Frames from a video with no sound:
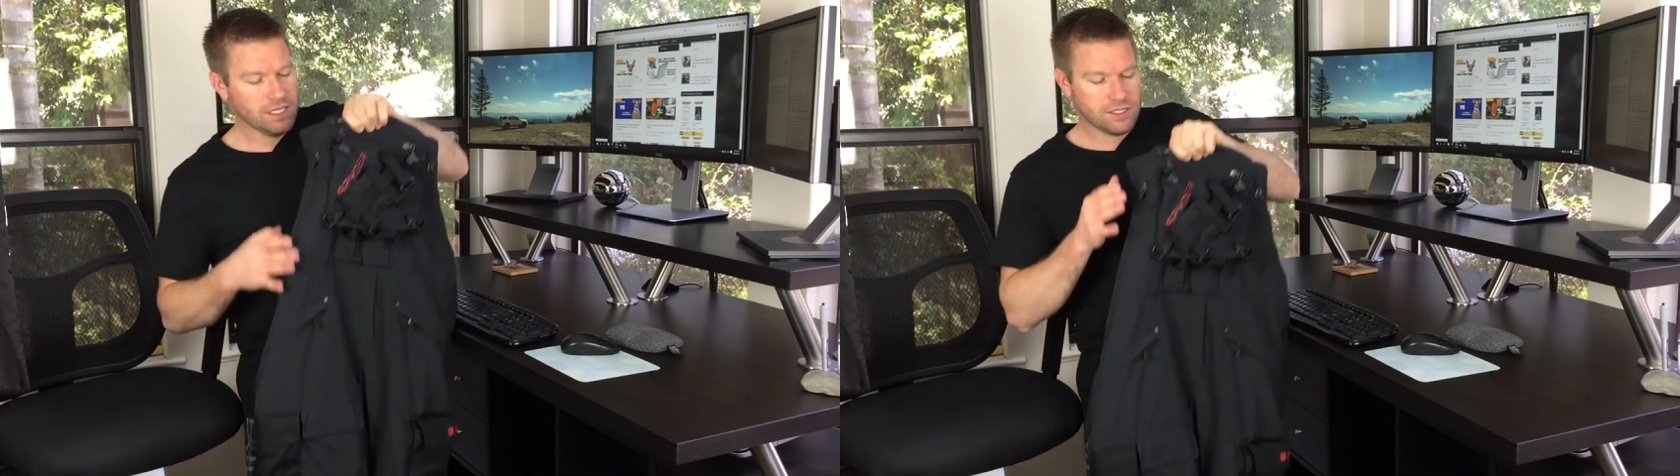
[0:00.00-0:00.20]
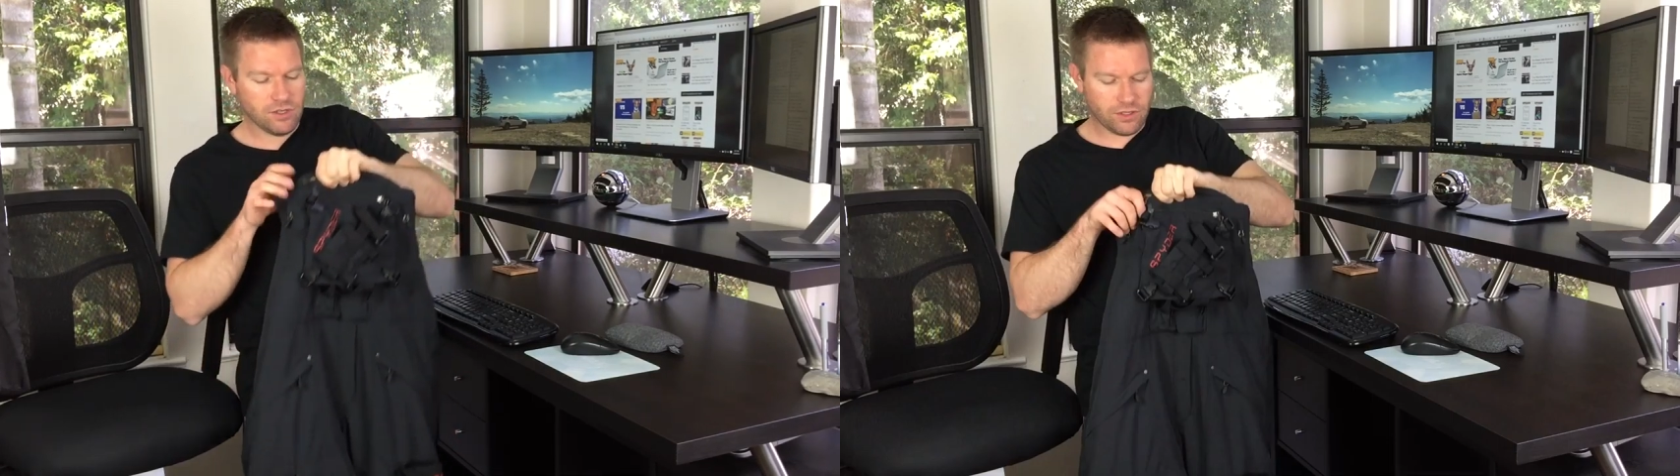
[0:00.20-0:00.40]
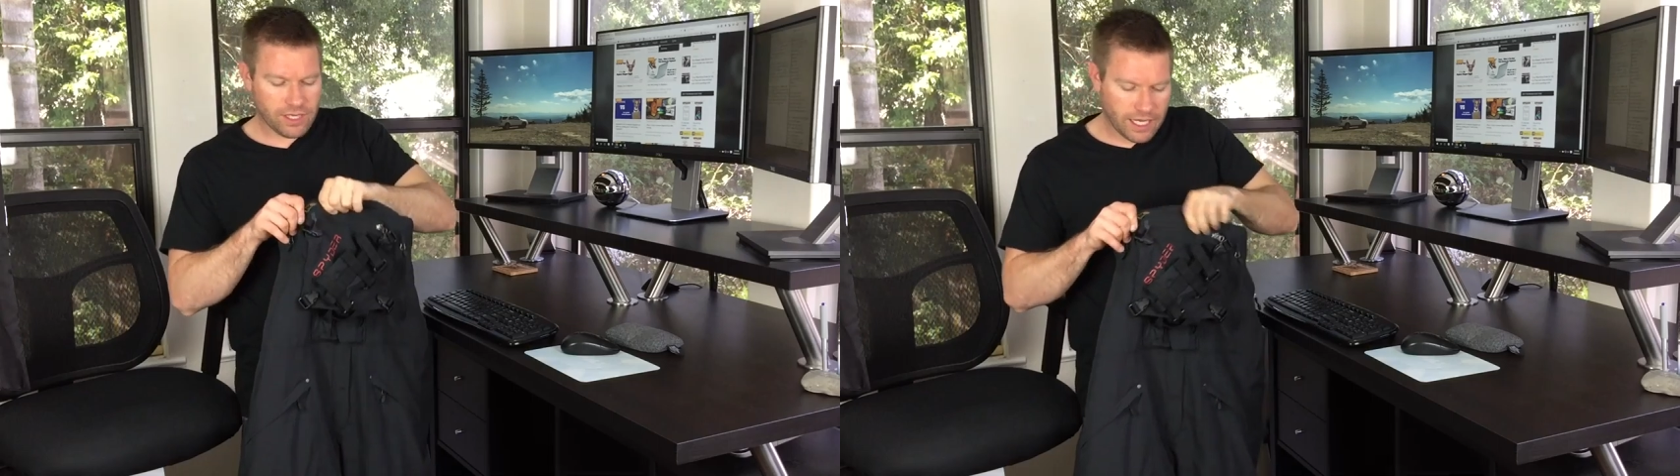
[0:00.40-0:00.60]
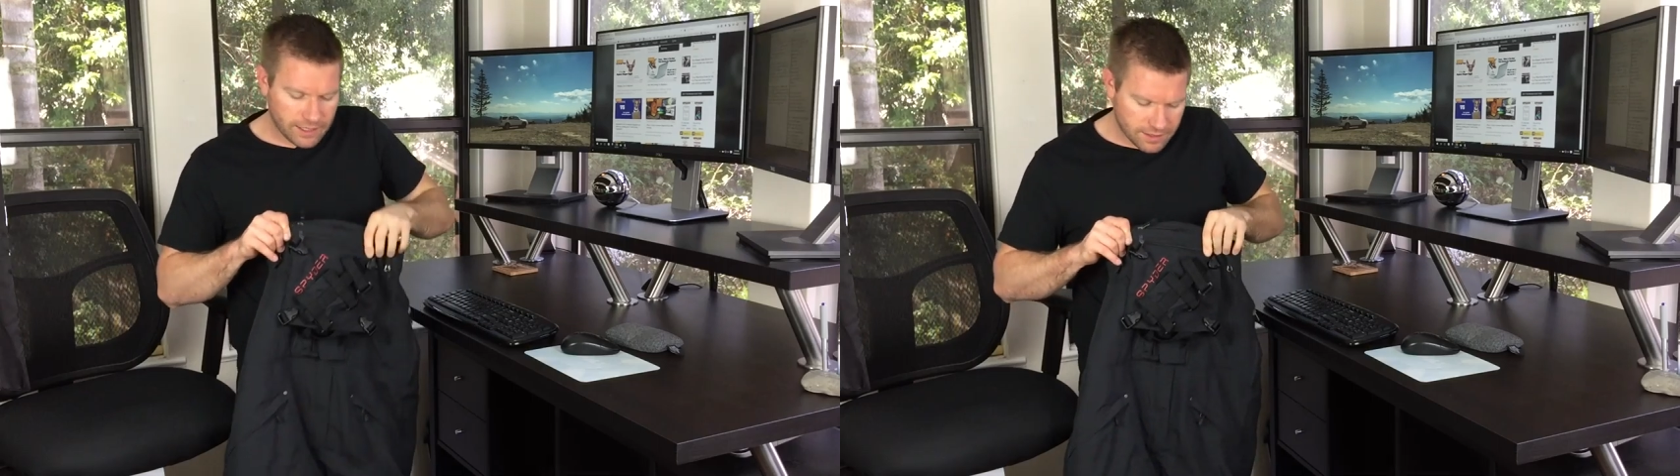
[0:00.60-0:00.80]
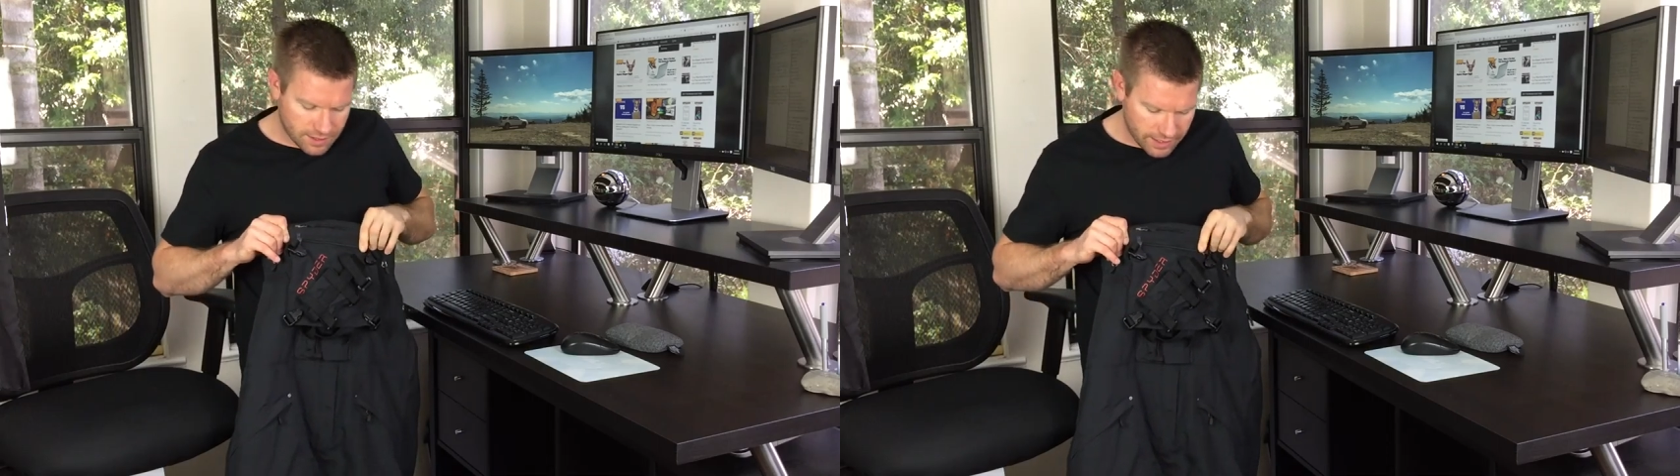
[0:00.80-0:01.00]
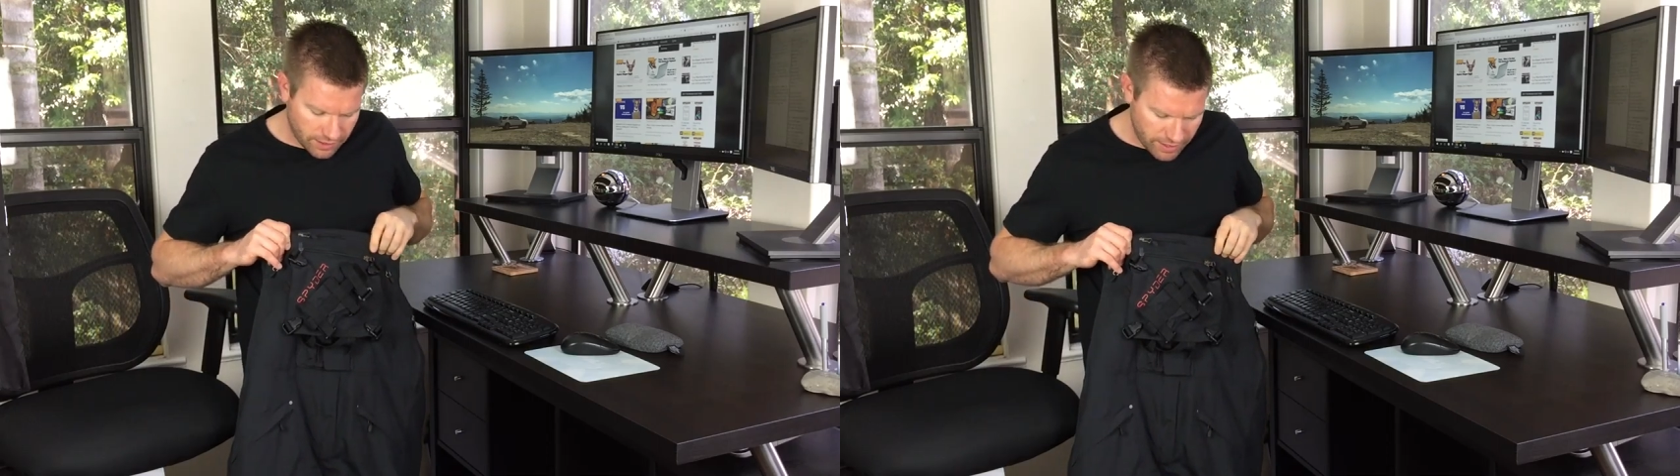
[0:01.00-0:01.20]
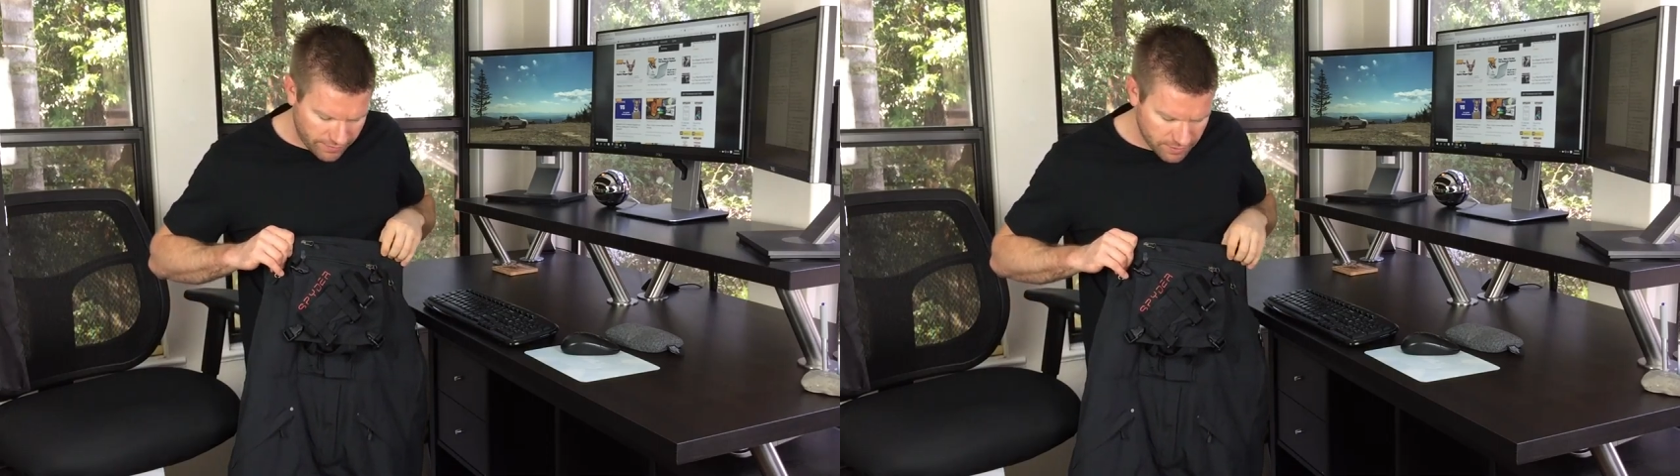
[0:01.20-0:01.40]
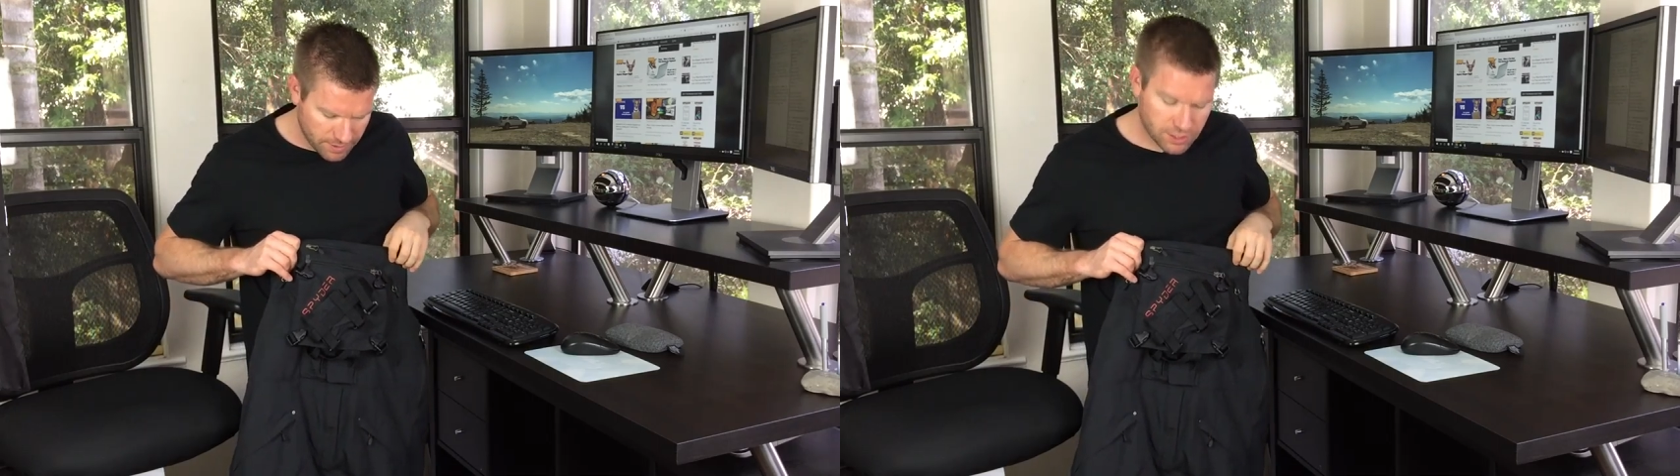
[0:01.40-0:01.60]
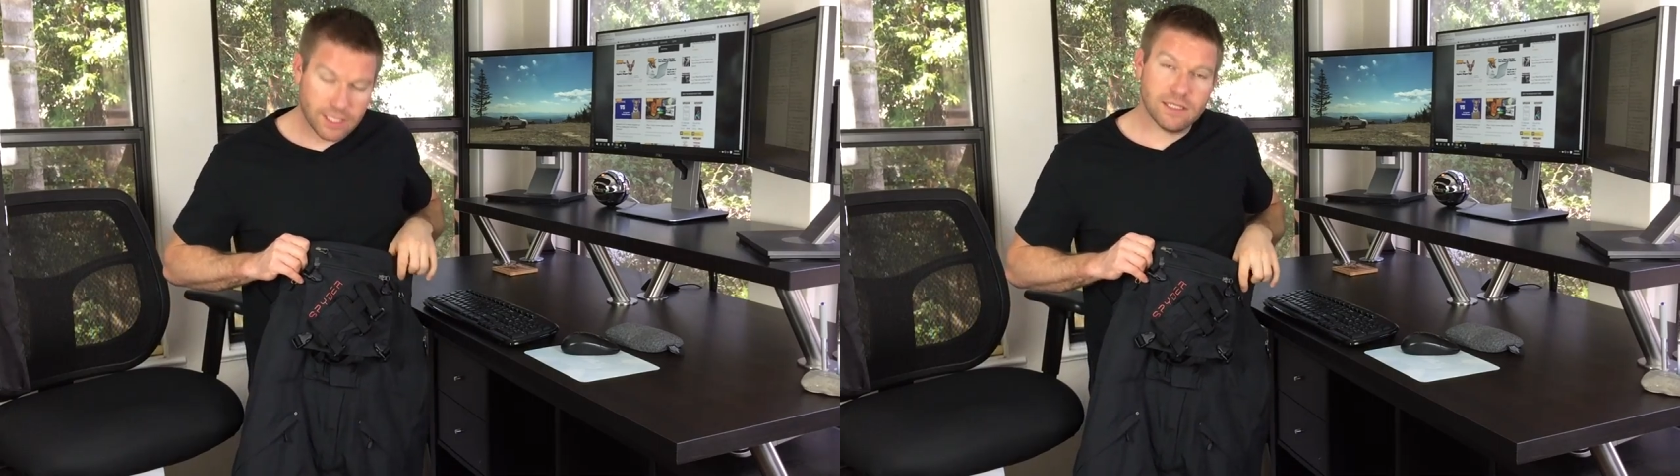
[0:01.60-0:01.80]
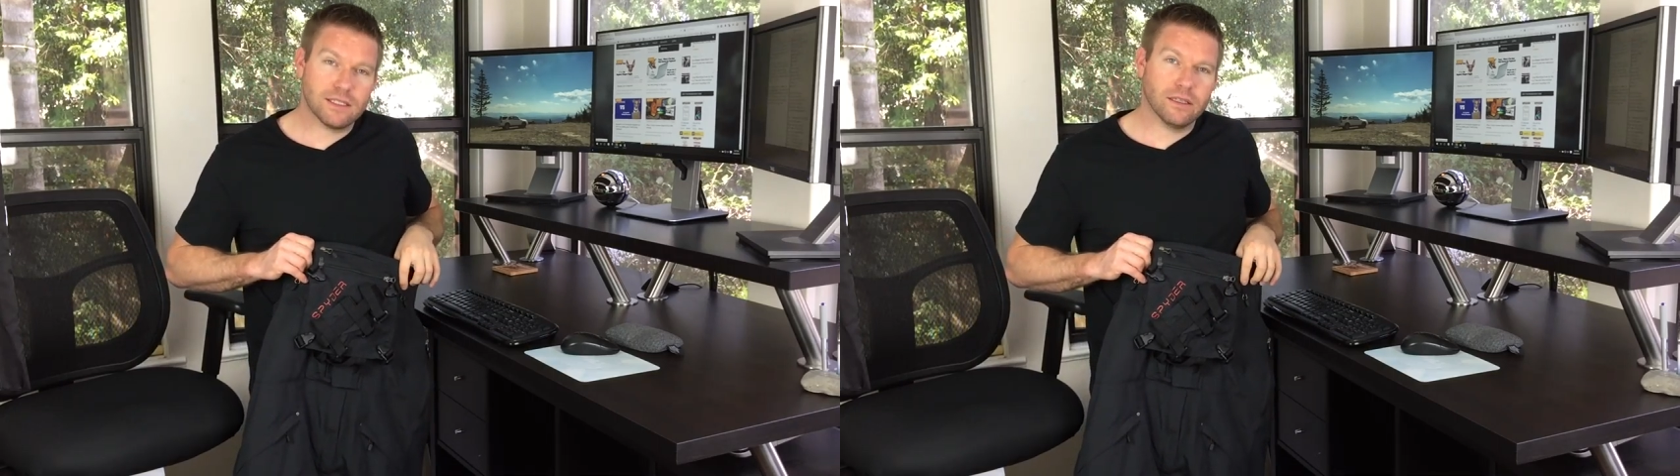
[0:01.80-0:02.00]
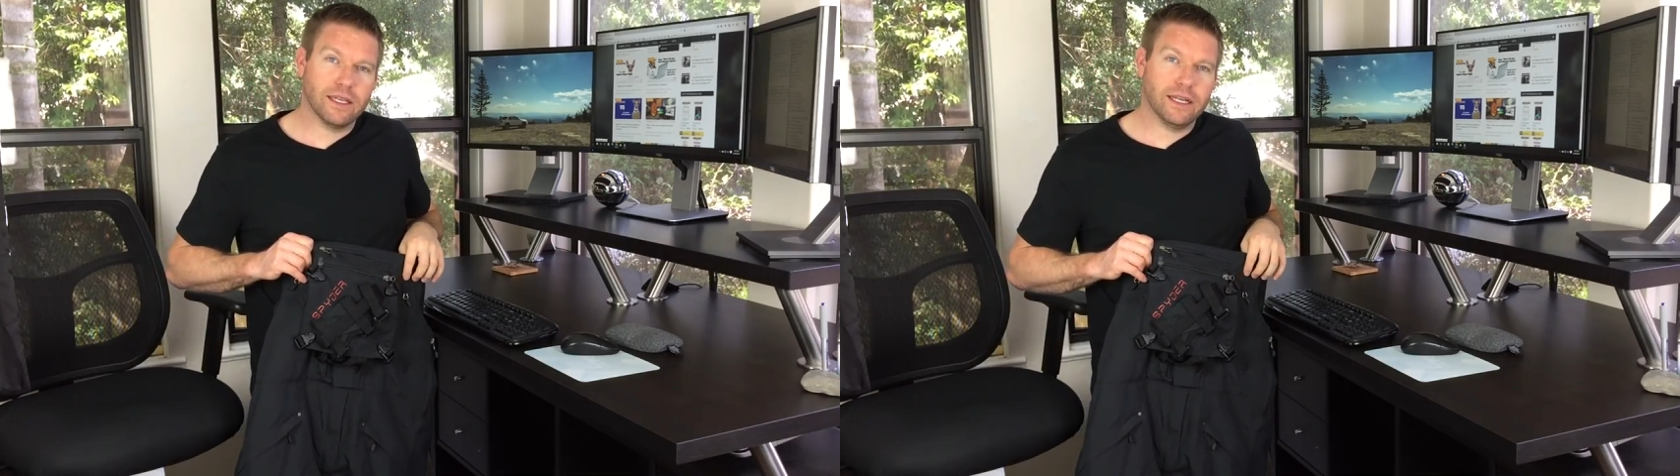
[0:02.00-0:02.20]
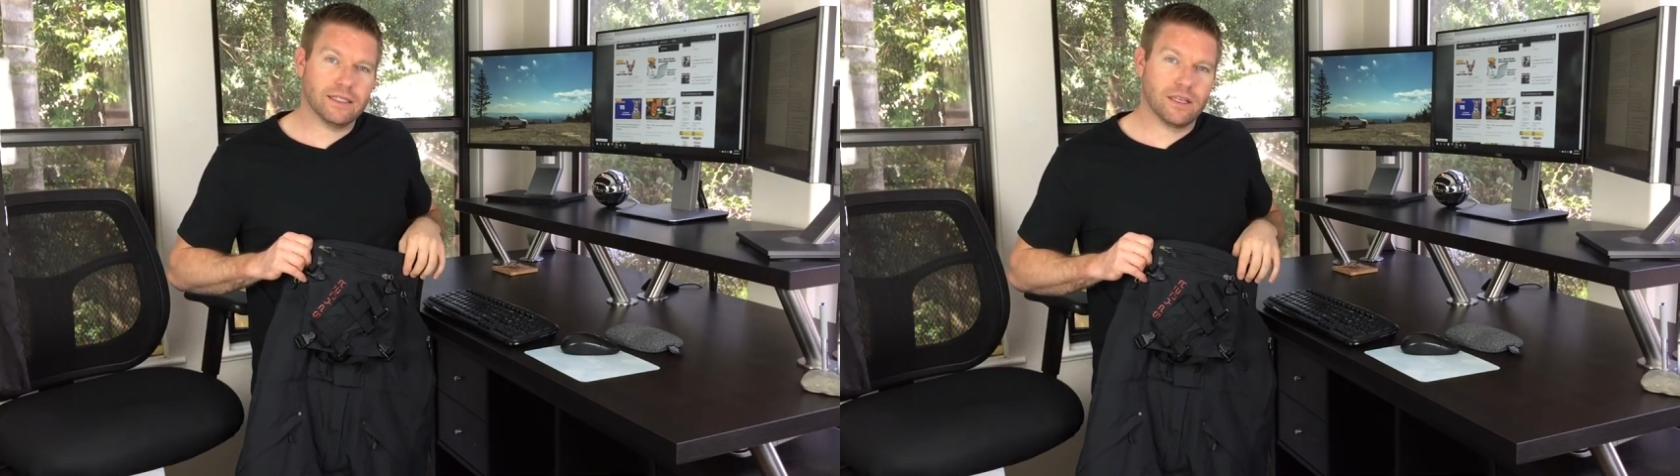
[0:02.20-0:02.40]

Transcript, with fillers: So they're not as, they don't have as much Thinsulate